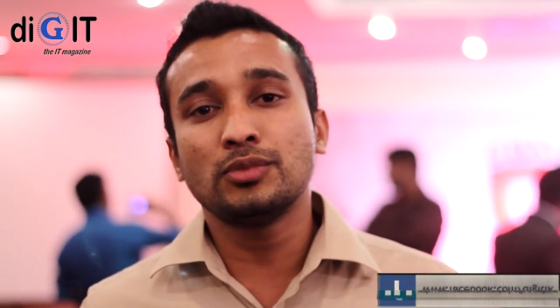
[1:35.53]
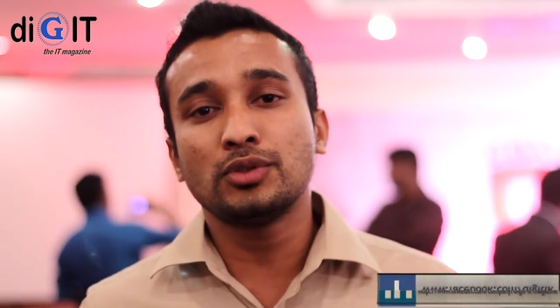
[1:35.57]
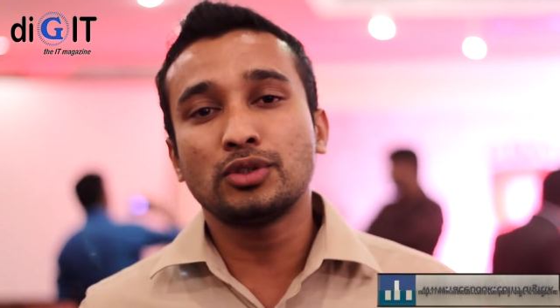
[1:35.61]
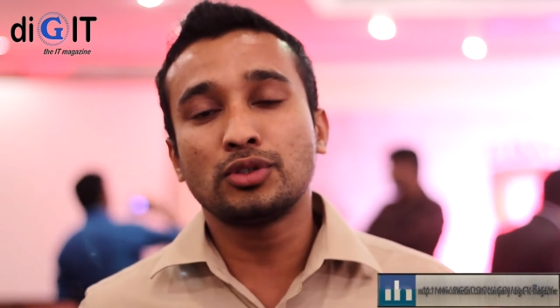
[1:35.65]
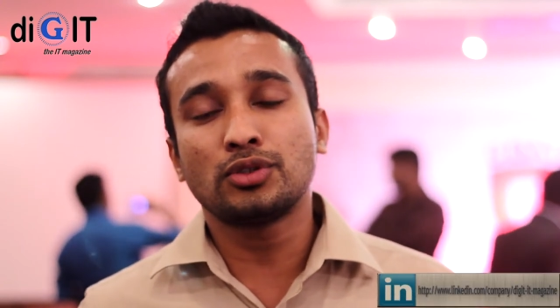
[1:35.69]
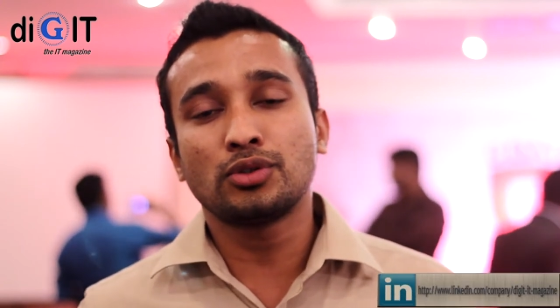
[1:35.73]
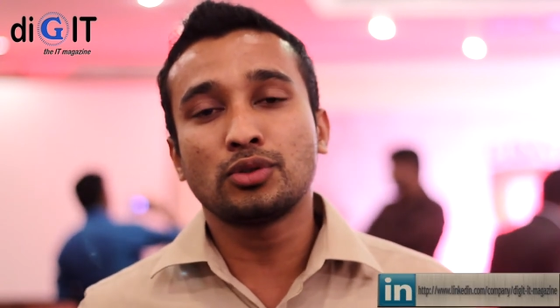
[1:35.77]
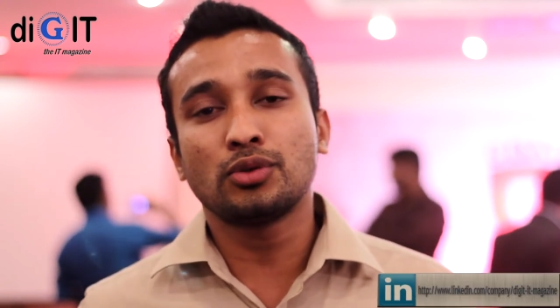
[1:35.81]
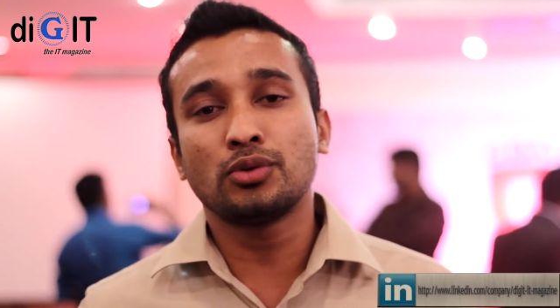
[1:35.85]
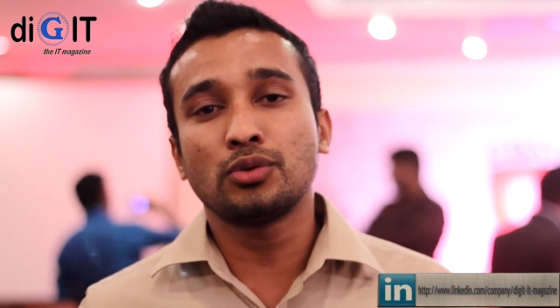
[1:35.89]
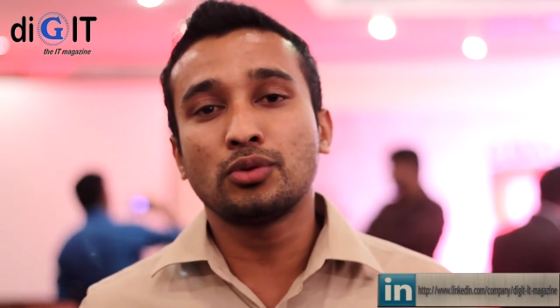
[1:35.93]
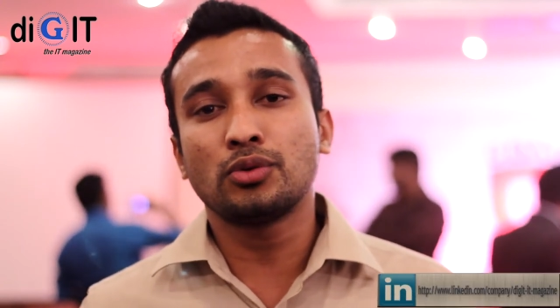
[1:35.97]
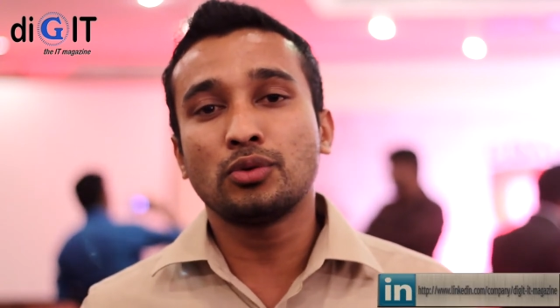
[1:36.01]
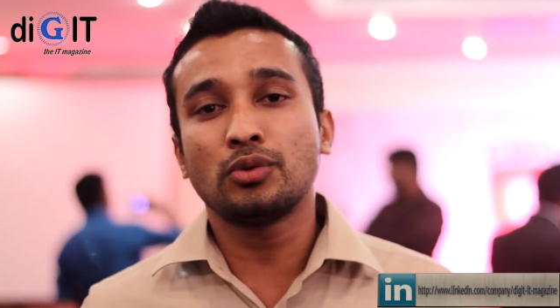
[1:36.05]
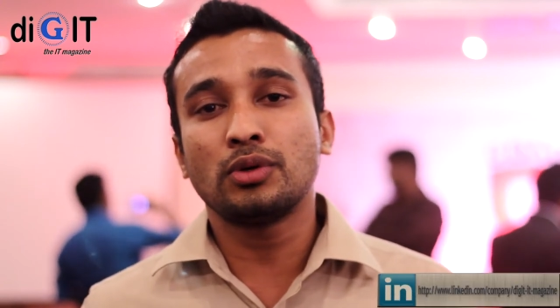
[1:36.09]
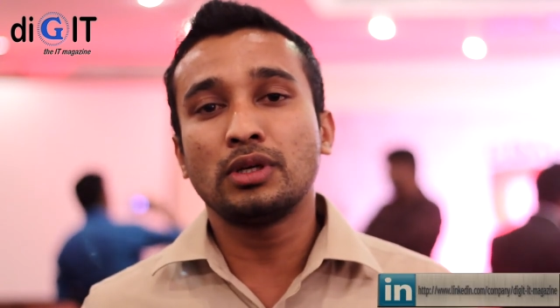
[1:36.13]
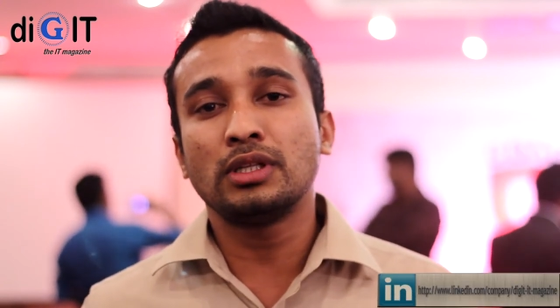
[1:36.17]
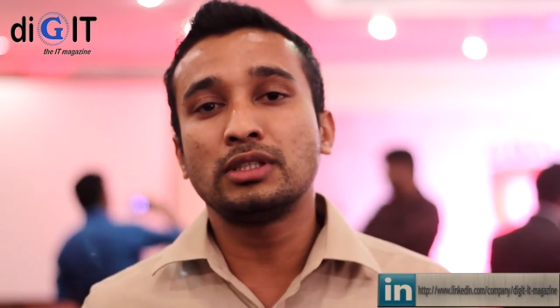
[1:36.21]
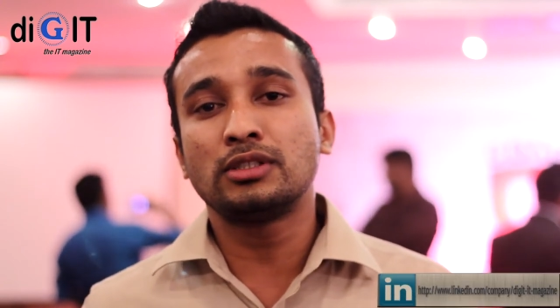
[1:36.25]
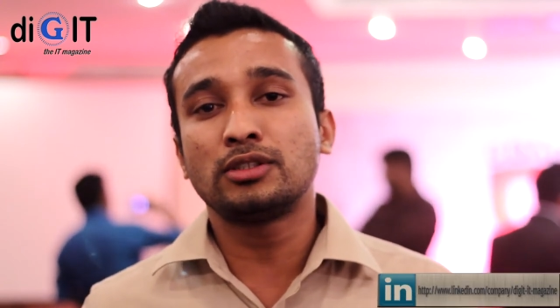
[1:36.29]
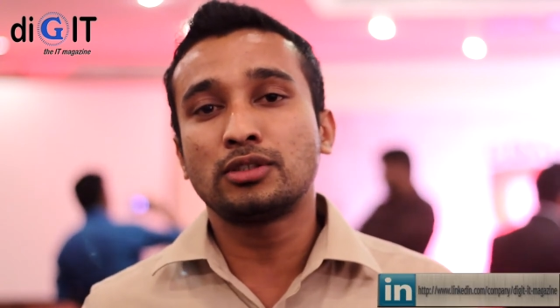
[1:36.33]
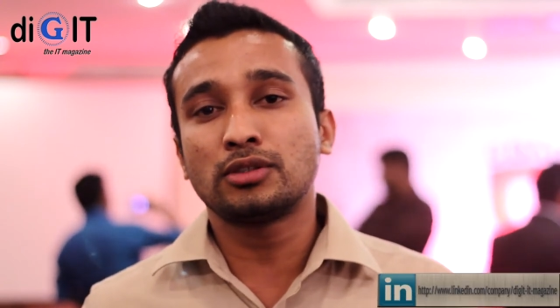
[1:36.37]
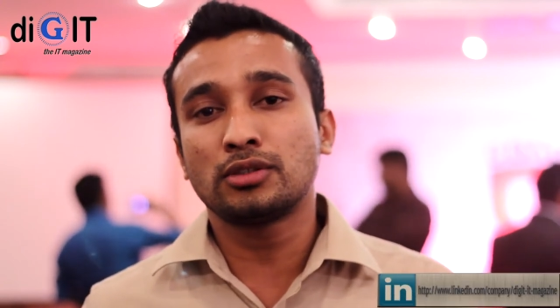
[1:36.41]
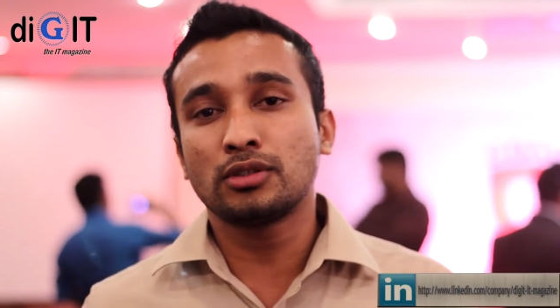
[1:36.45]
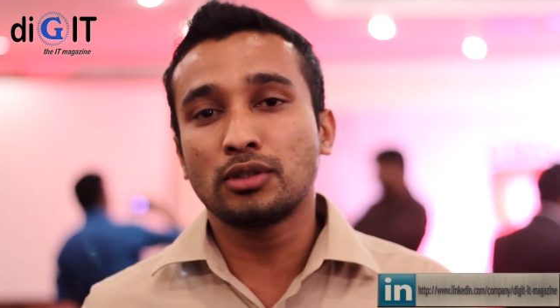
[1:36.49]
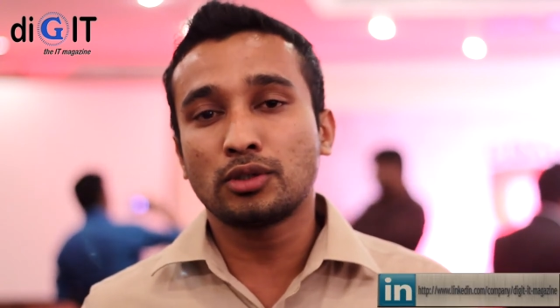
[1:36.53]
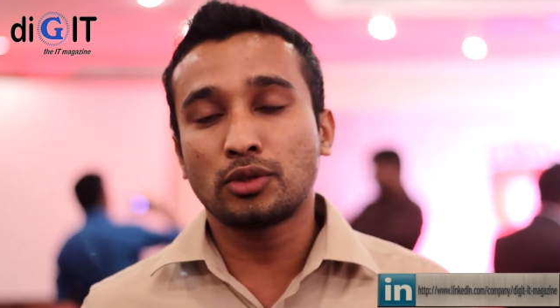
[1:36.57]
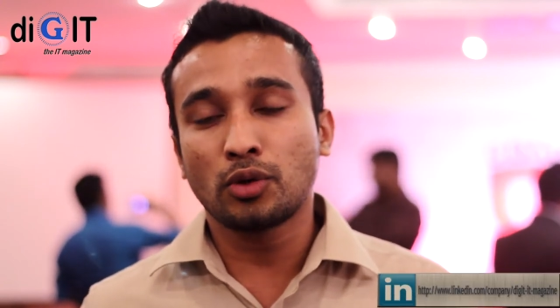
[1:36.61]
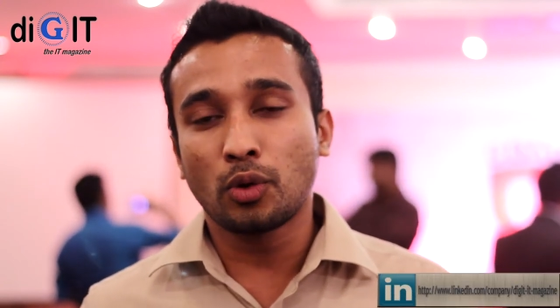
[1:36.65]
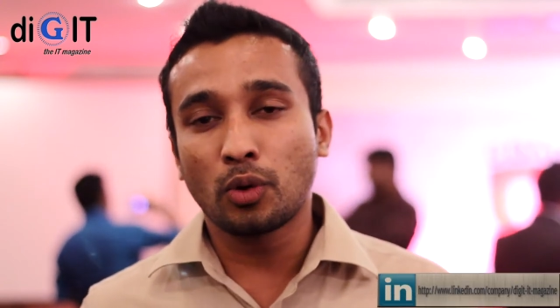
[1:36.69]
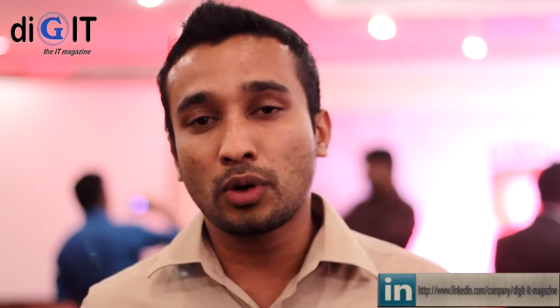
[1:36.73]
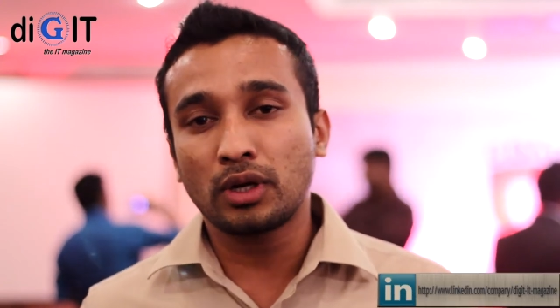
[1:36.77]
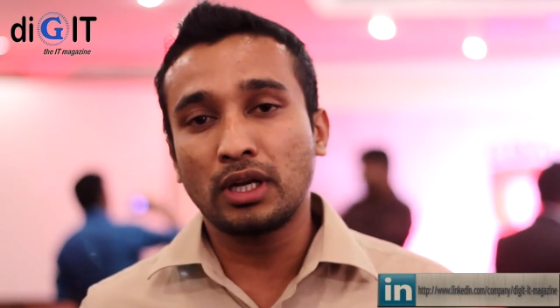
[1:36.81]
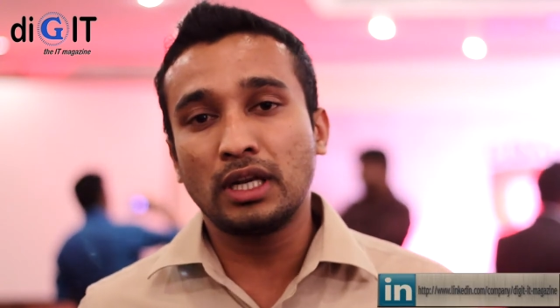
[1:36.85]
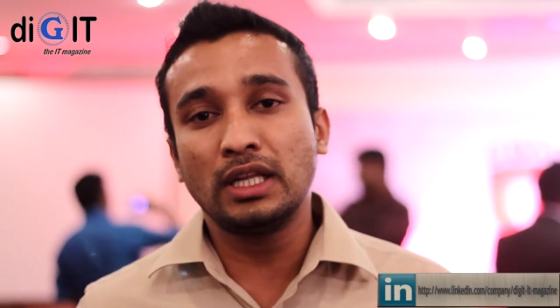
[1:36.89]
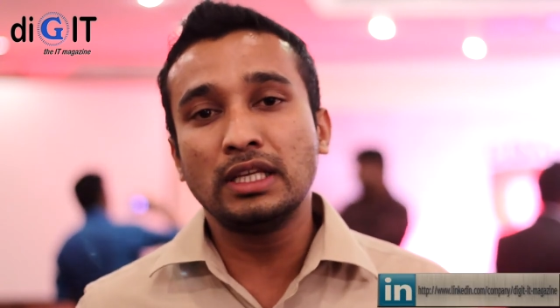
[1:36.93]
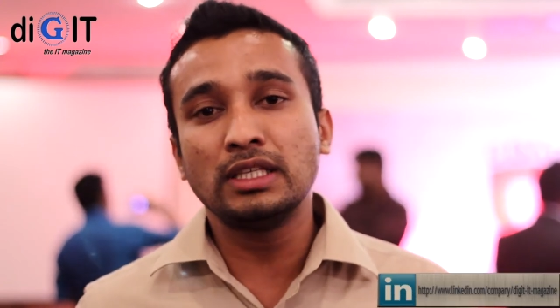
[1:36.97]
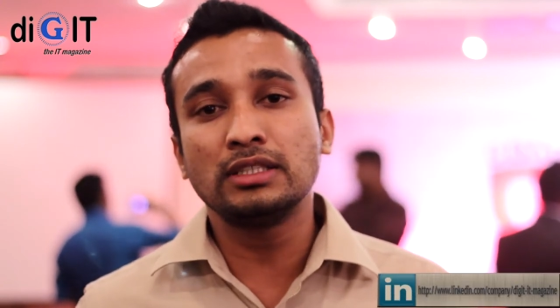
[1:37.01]
So it's
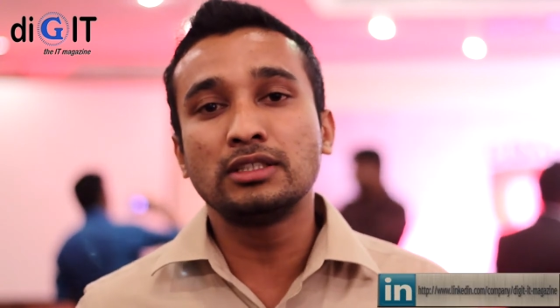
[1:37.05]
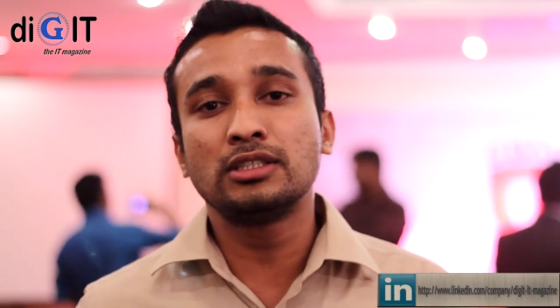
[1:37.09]
totally